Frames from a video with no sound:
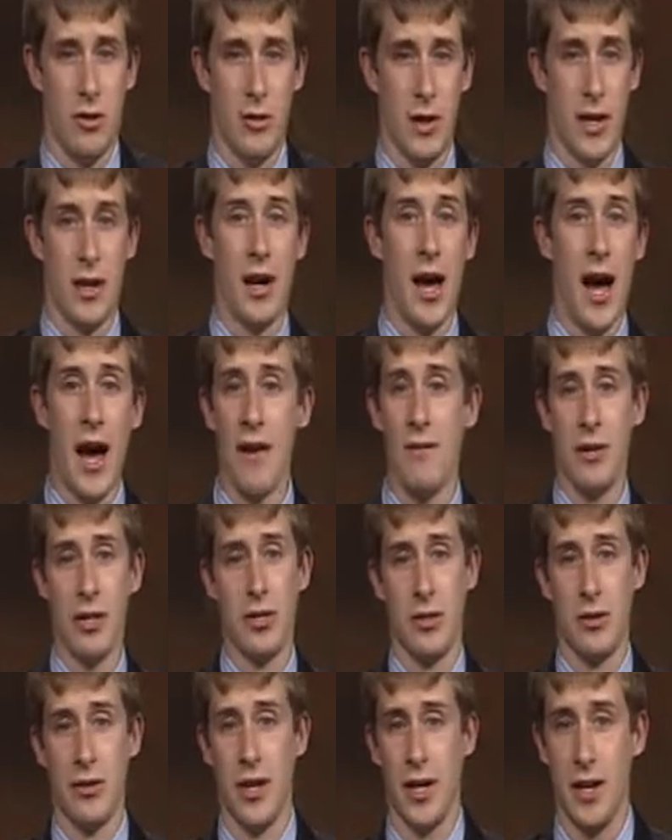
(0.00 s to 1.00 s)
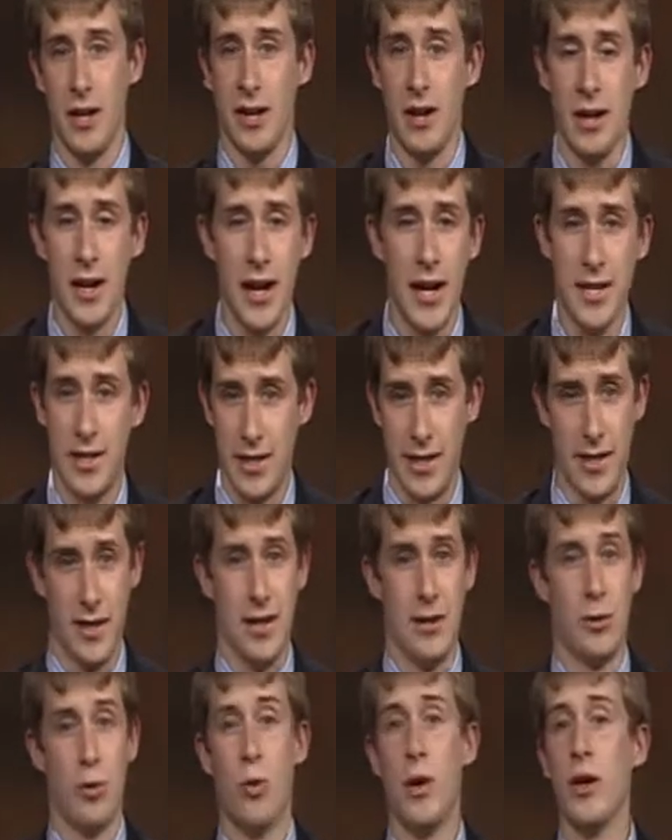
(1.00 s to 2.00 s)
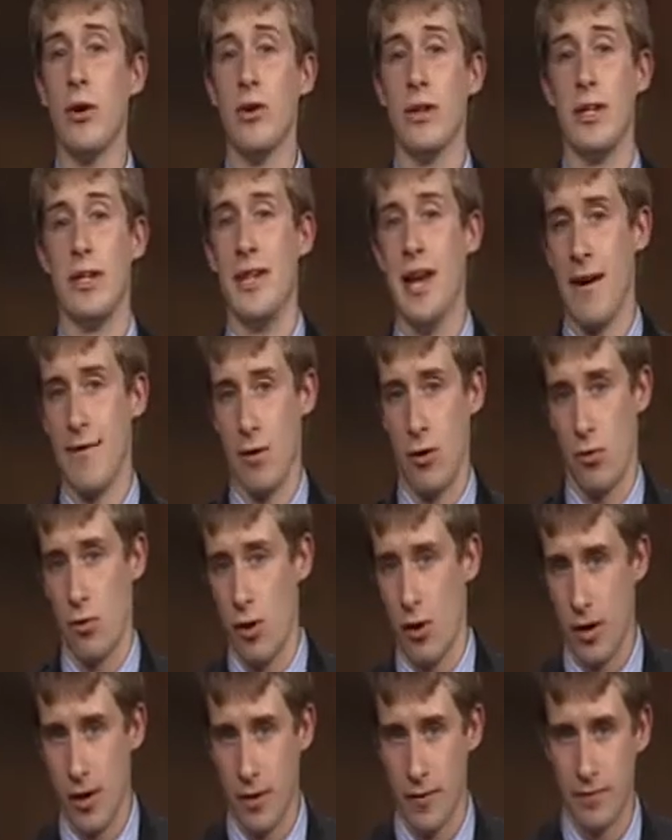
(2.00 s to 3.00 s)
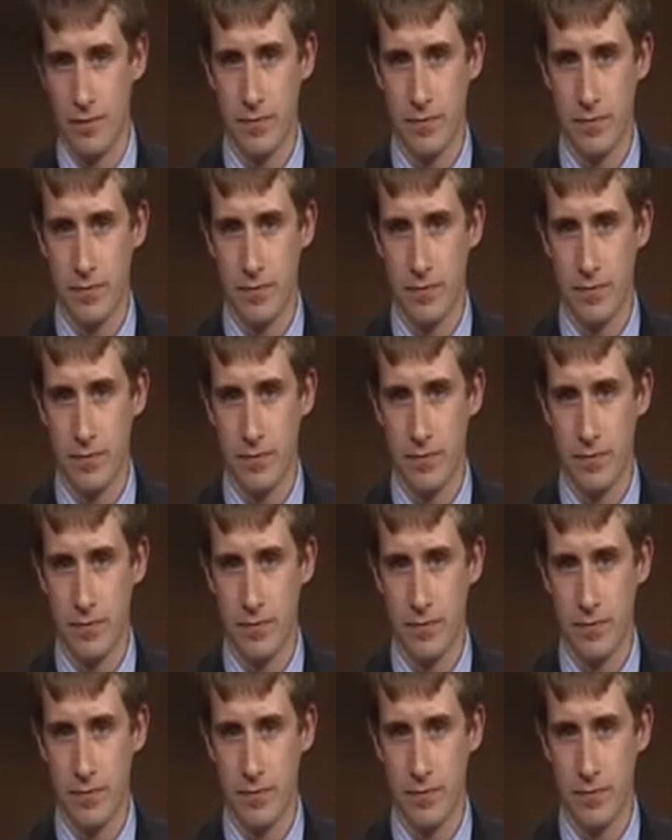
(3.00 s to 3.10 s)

And obviously, Twitter is never wrong.